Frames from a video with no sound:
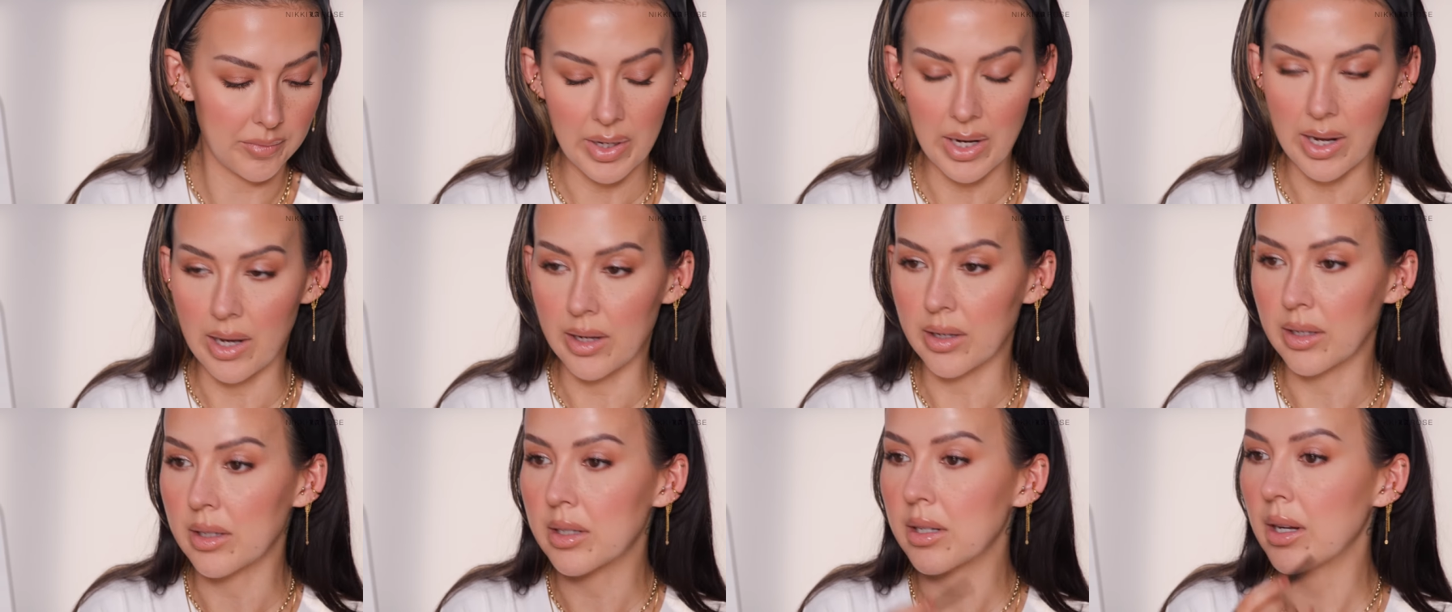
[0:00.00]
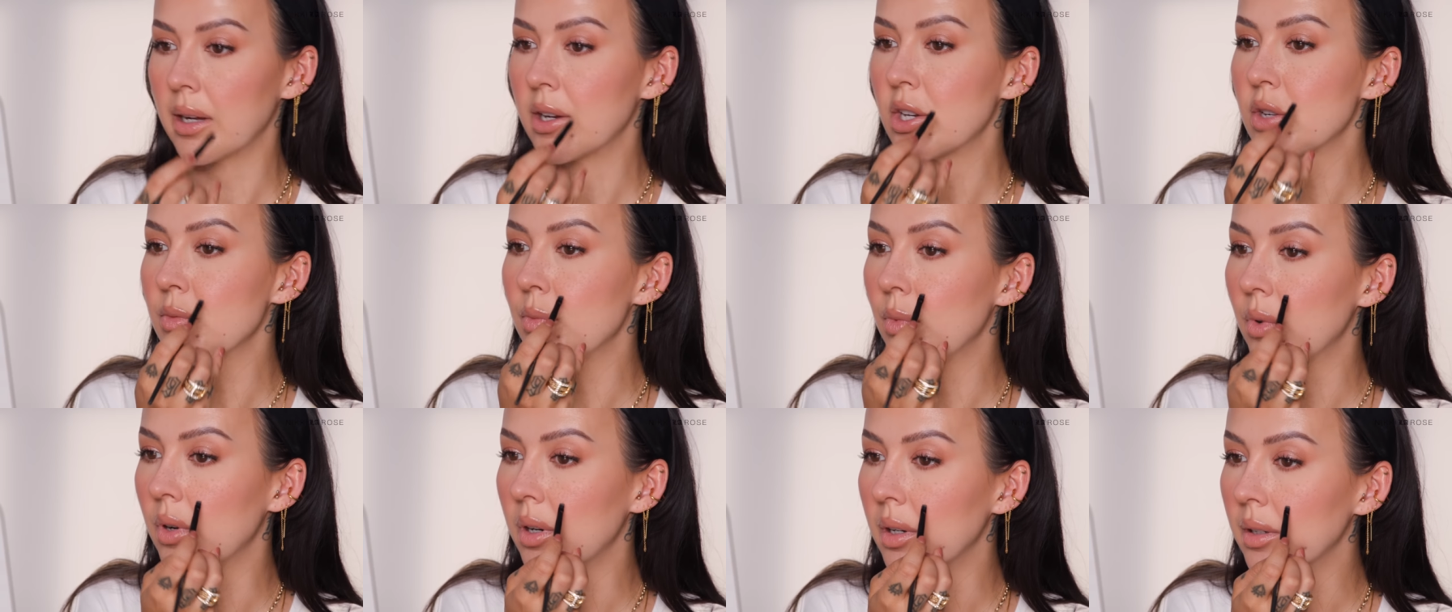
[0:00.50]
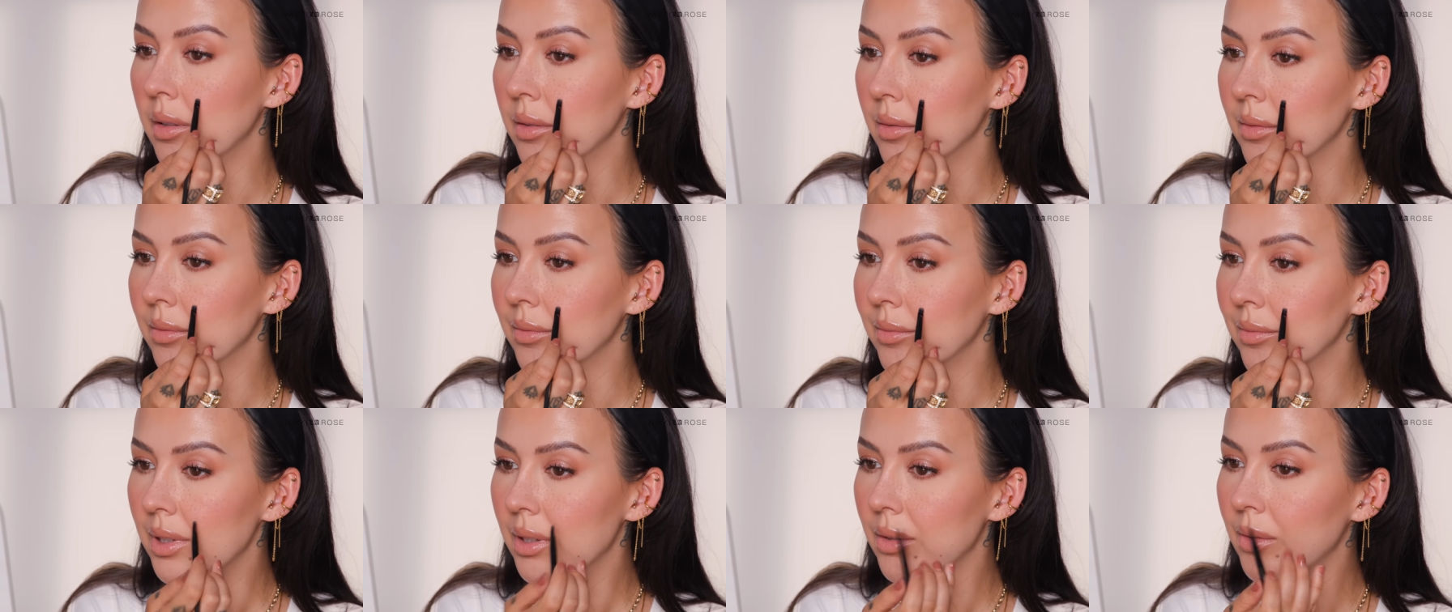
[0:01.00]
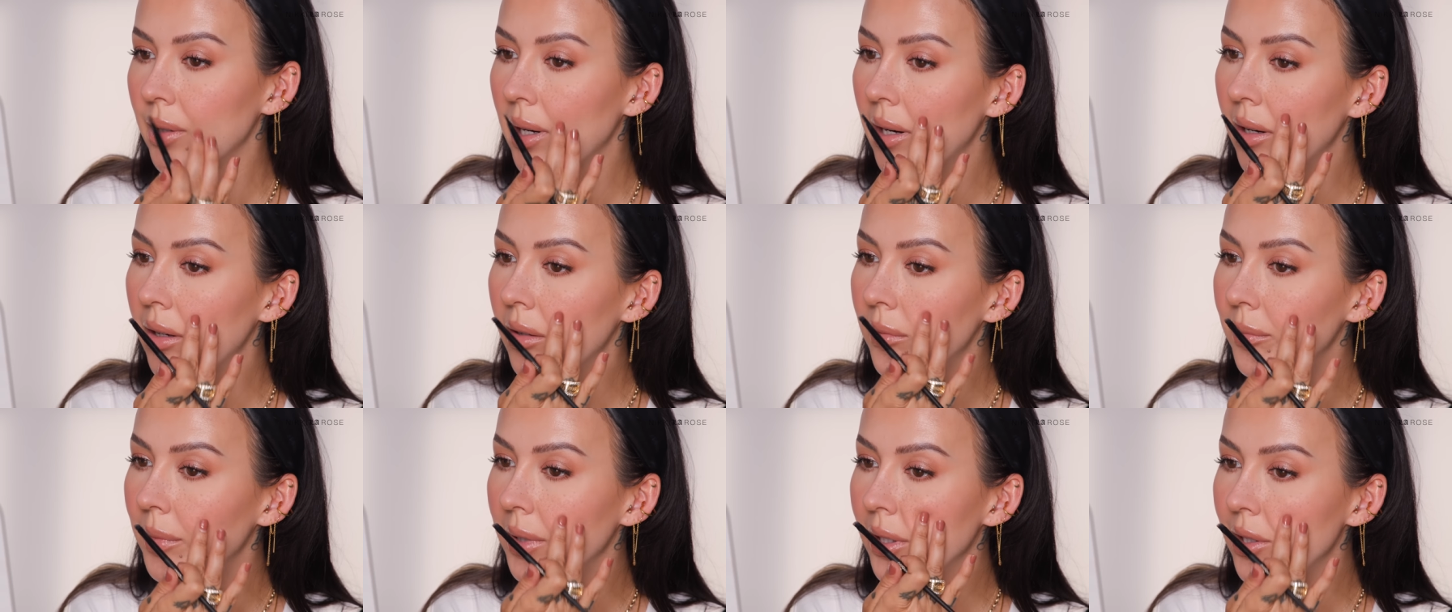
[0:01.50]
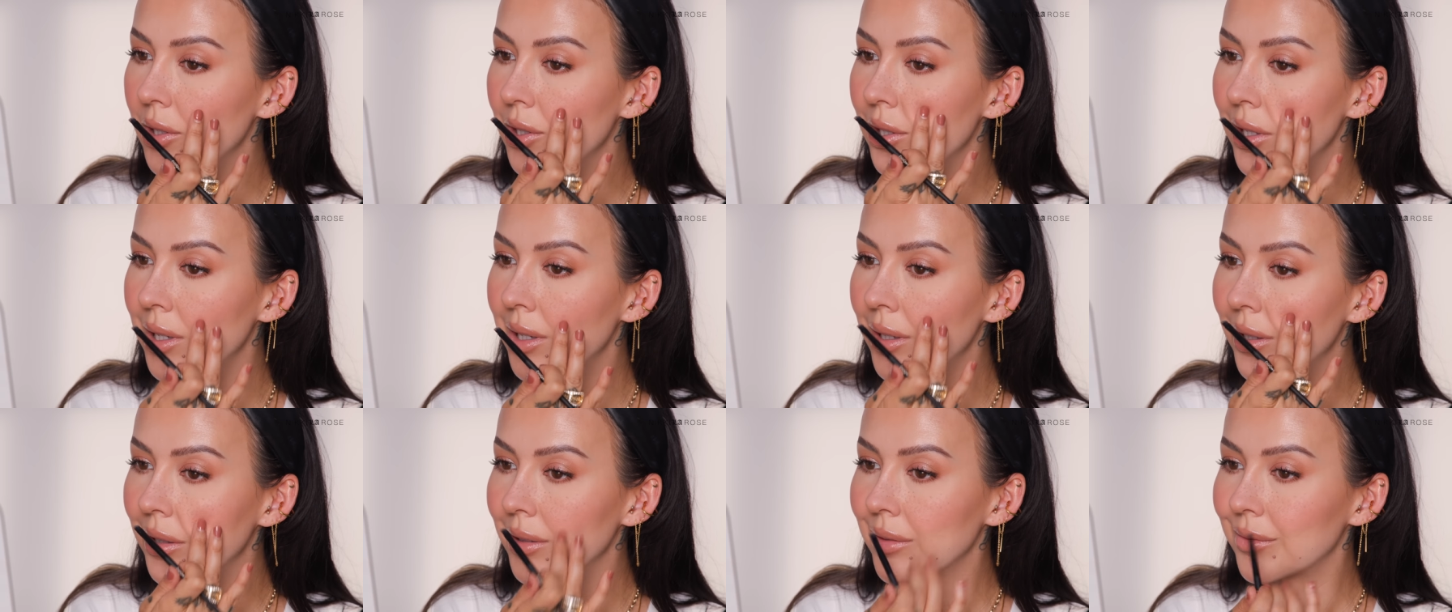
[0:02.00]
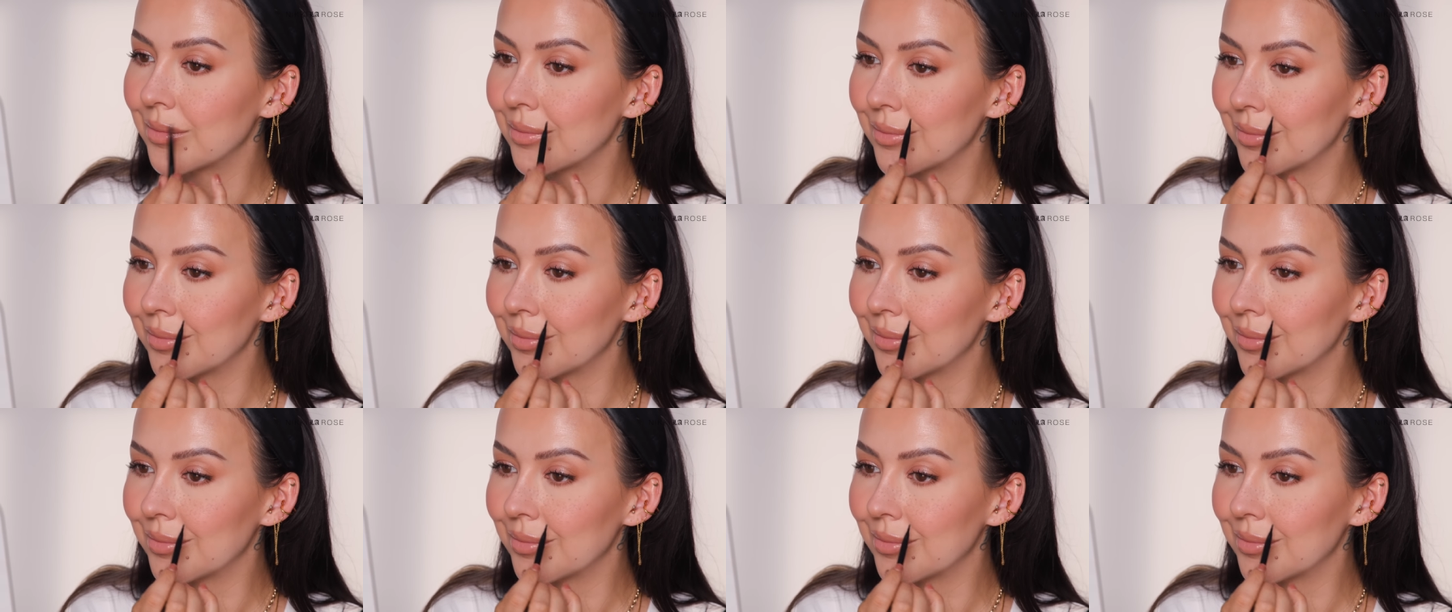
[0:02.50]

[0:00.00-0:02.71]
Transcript: Add a touch more throughout my cheek.